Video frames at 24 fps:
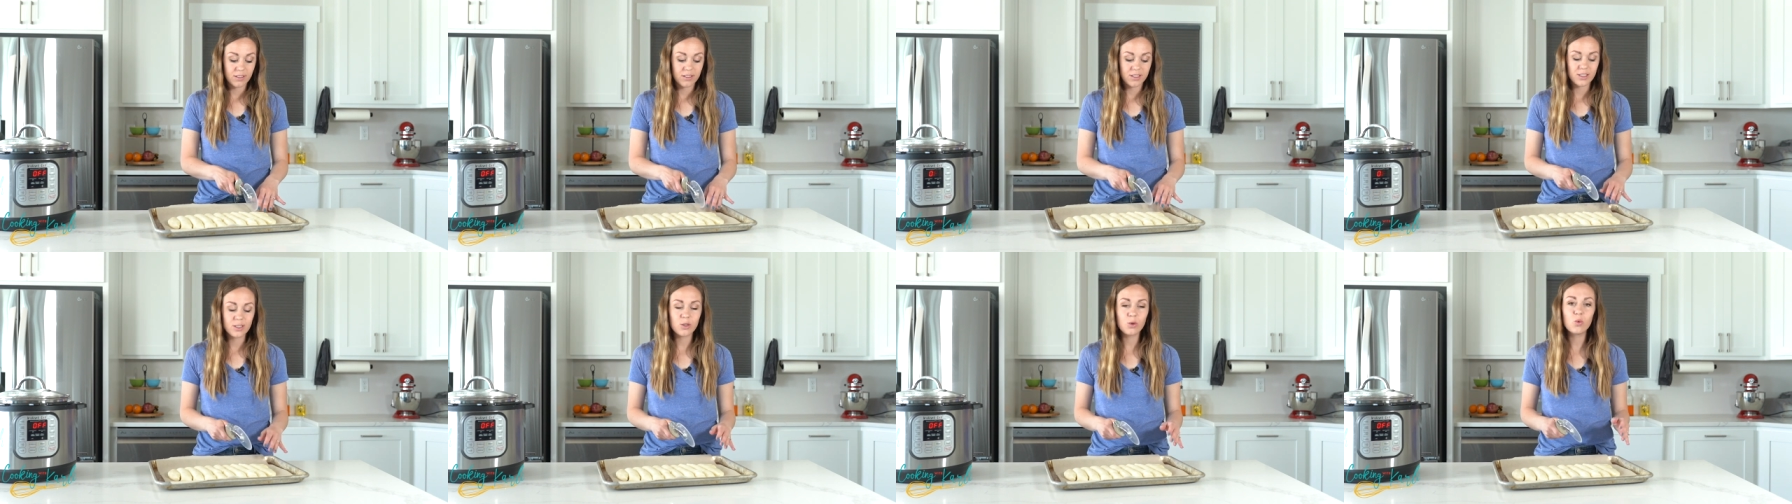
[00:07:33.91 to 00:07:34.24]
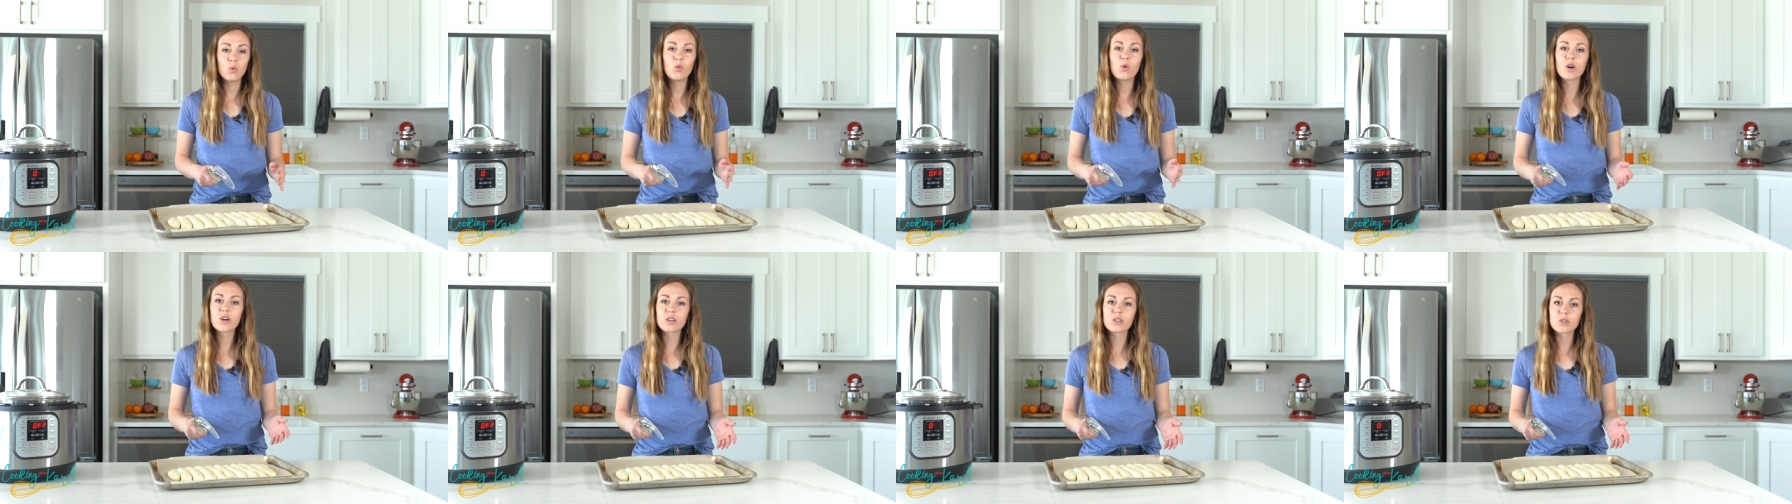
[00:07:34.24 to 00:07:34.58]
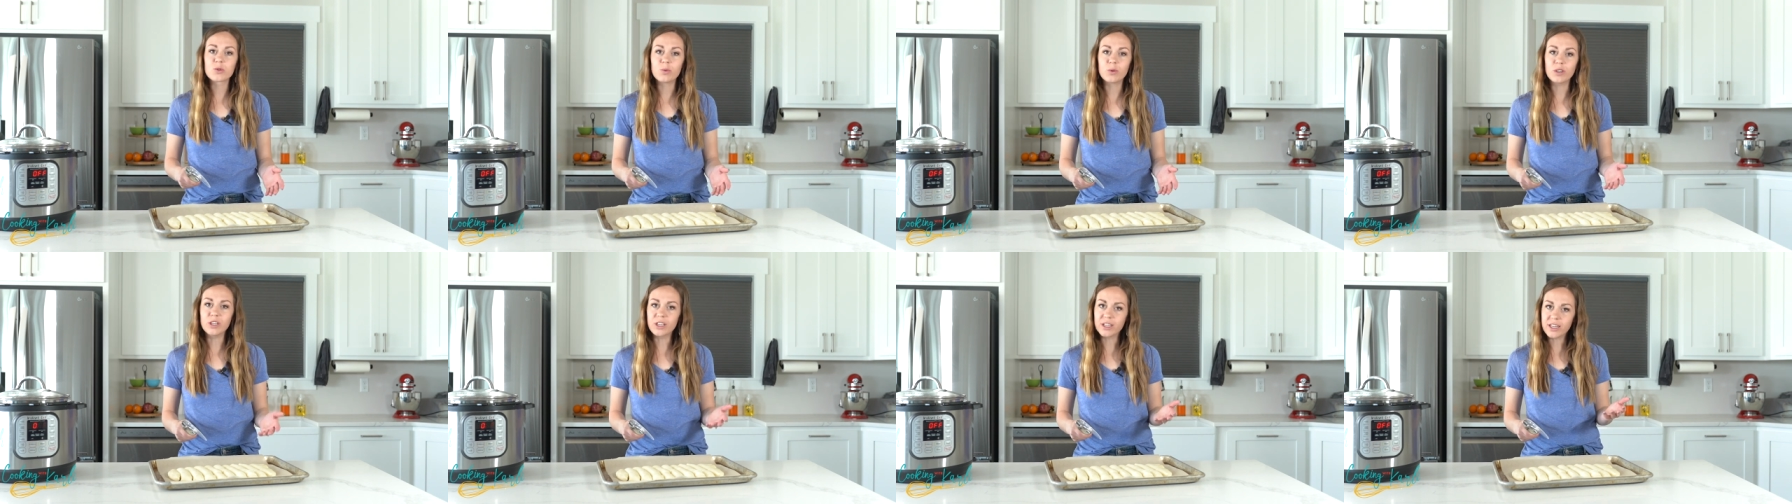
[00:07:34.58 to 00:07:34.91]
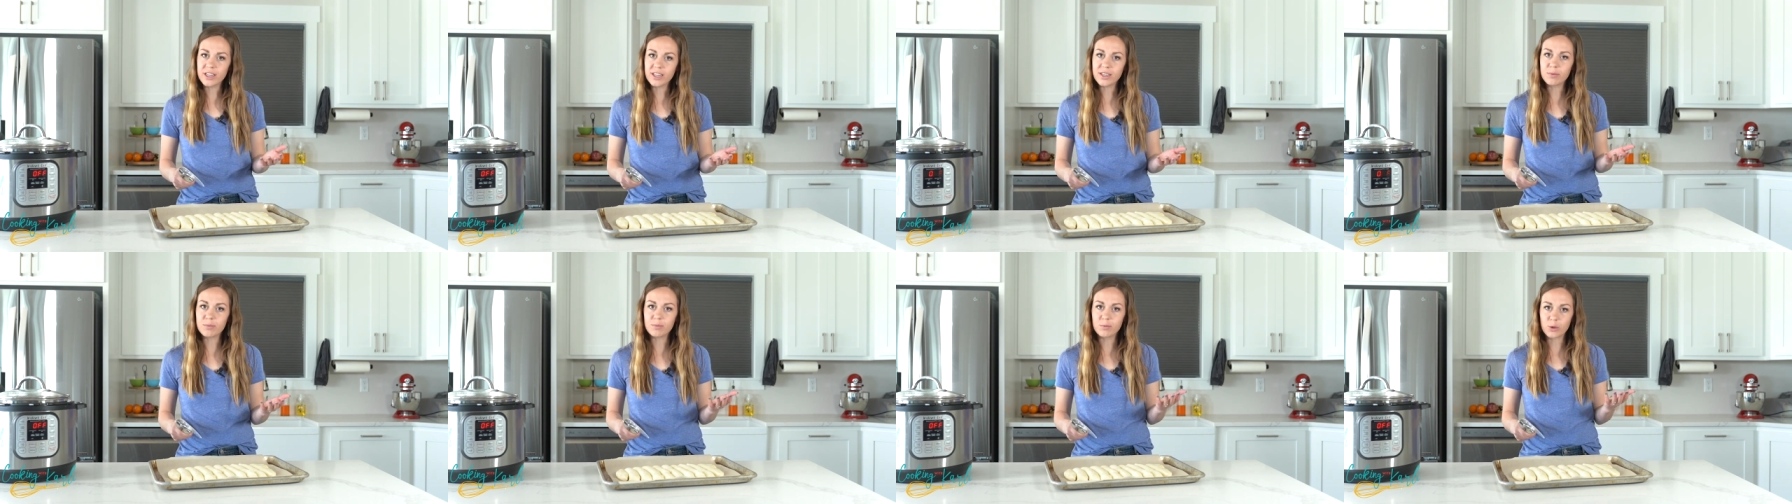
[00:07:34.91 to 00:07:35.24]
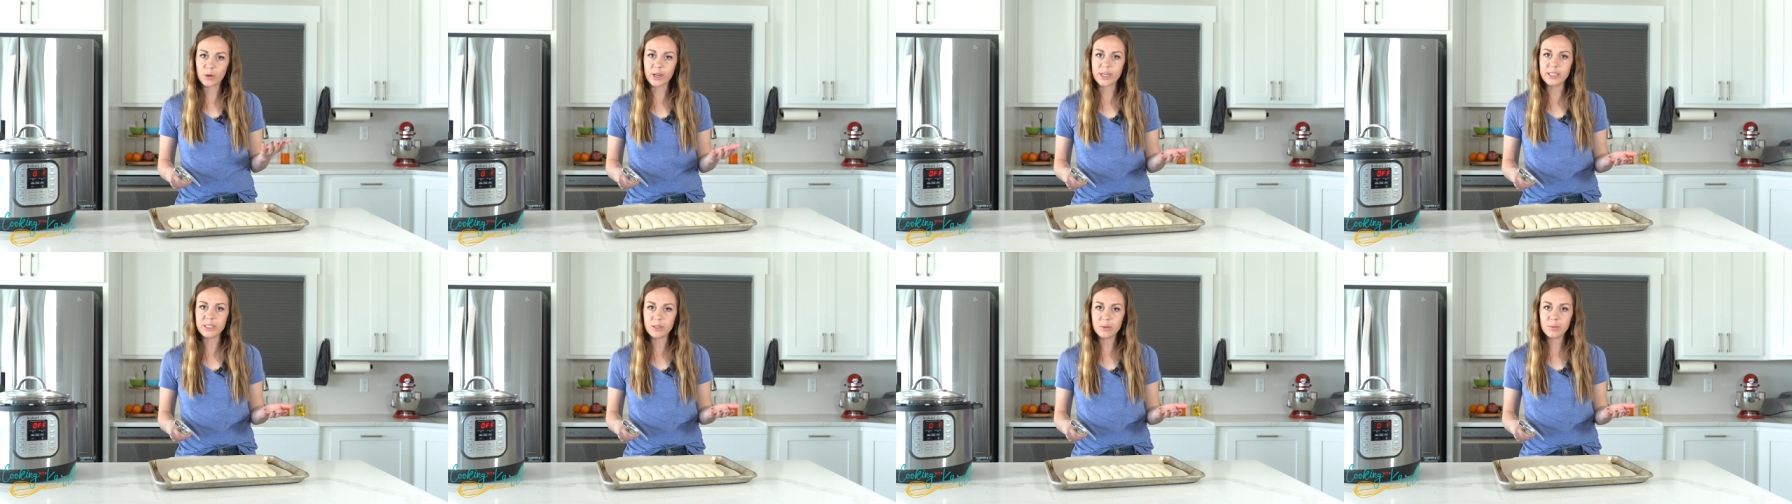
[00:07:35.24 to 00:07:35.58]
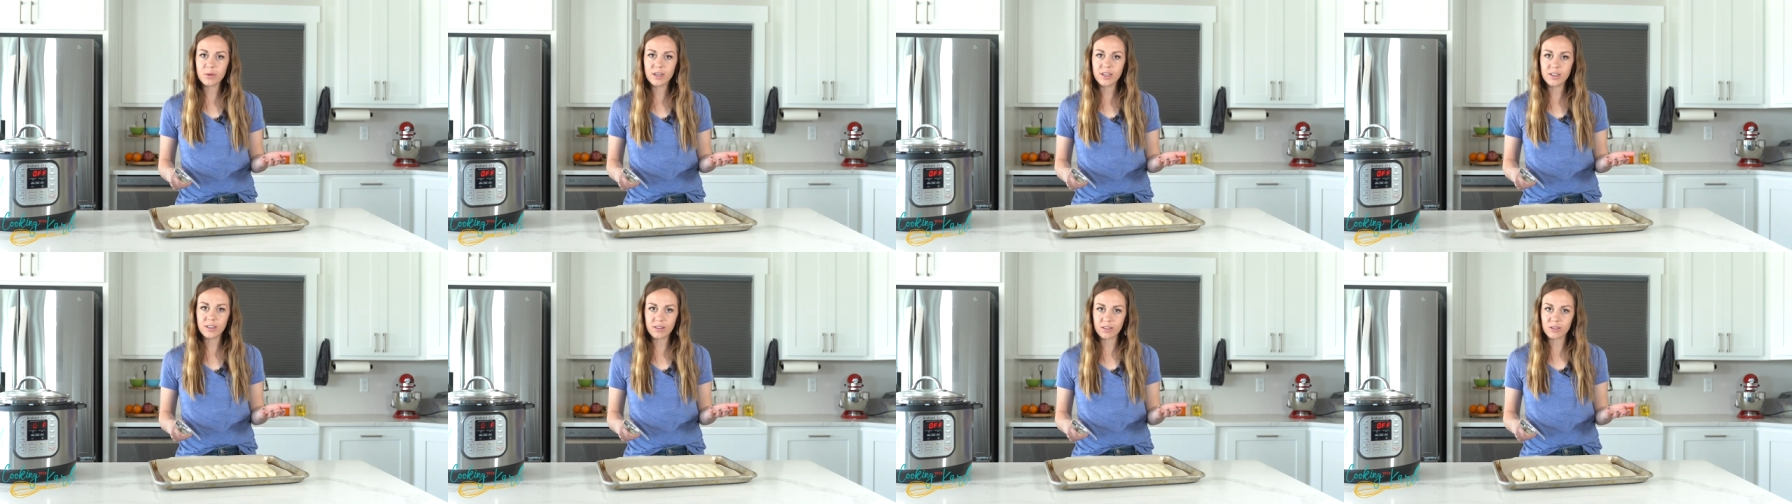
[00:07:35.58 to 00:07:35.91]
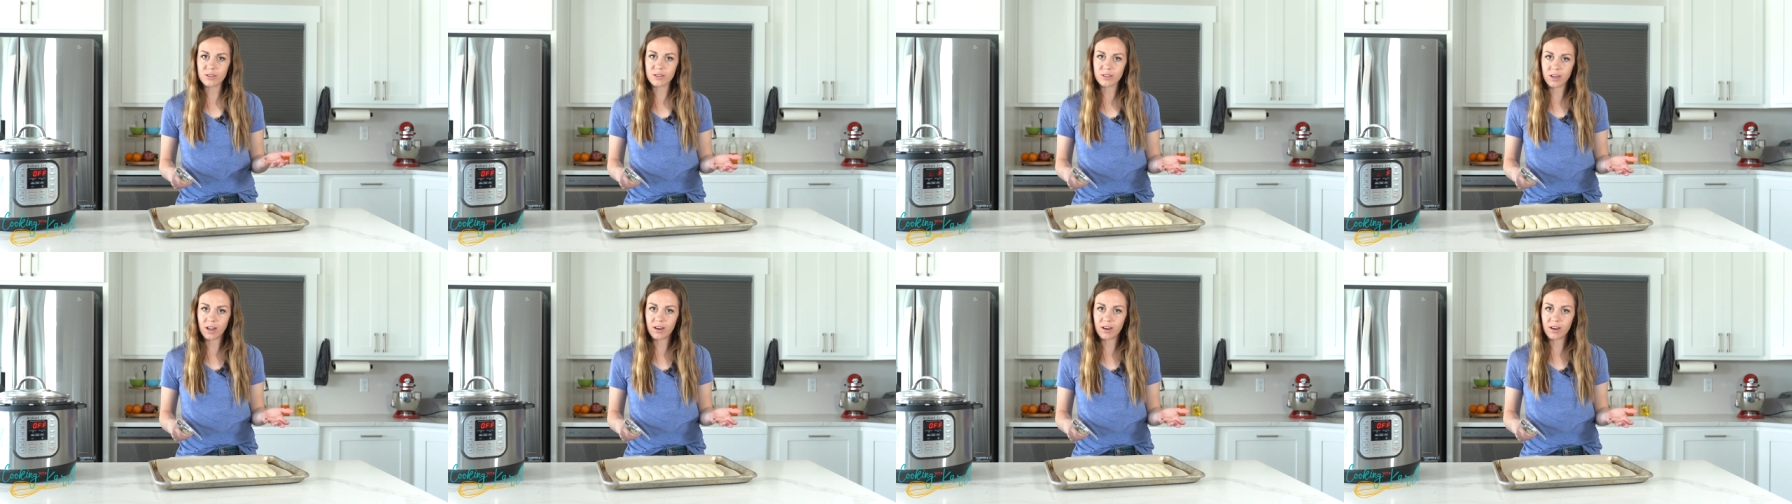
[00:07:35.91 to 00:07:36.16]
It's the worst when you get crazy bread and there's